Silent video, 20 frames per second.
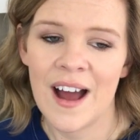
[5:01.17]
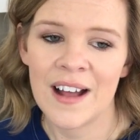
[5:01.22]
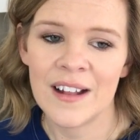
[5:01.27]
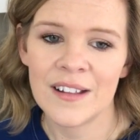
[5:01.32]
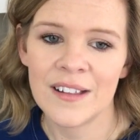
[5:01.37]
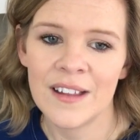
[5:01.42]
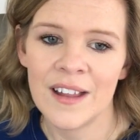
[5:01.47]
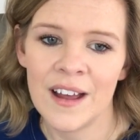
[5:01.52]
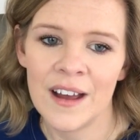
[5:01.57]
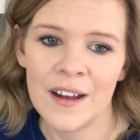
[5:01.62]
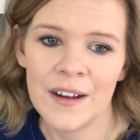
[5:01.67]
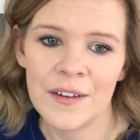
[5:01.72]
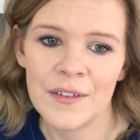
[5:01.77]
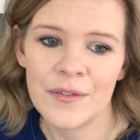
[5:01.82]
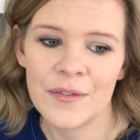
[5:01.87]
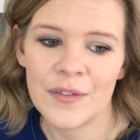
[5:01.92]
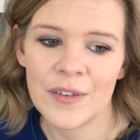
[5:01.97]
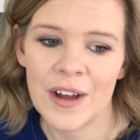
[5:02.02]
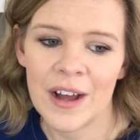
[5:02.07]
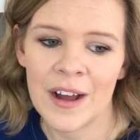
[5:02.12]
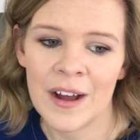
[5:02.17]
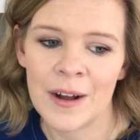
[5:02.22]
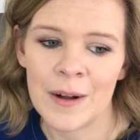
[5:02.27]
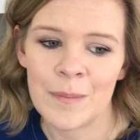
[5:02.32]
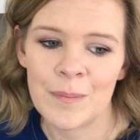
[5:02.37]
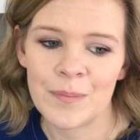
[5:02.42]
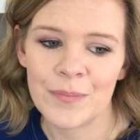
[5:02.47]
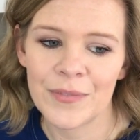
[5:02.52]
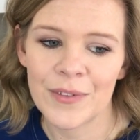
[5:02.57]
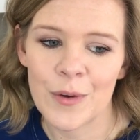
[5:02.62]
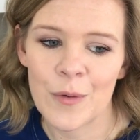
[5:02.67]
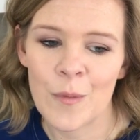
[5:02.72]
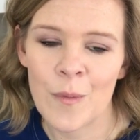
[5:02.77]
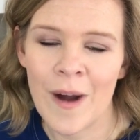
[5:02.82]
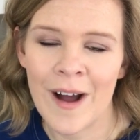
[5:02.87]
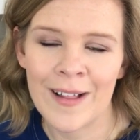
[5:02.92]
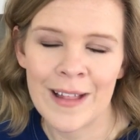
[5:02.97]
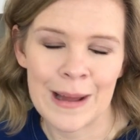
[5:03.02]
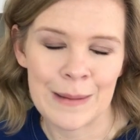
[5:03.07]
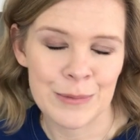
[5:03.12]
I love, um,
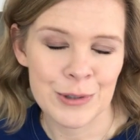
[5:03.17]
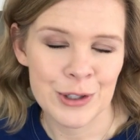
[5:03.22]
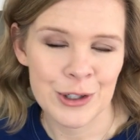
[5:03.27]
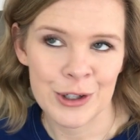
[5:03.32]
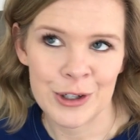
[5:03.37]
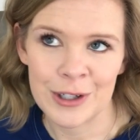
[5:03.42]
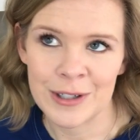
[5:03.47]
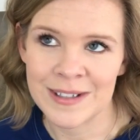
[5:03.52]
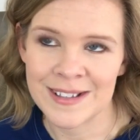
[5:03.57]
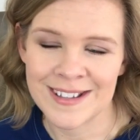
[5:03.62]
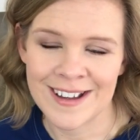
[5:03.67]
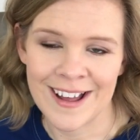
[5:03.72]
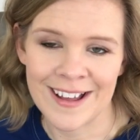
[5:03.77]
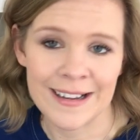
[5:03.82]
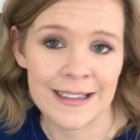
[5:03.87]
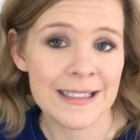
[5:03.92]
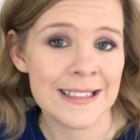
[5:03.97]
while I'm sure it's not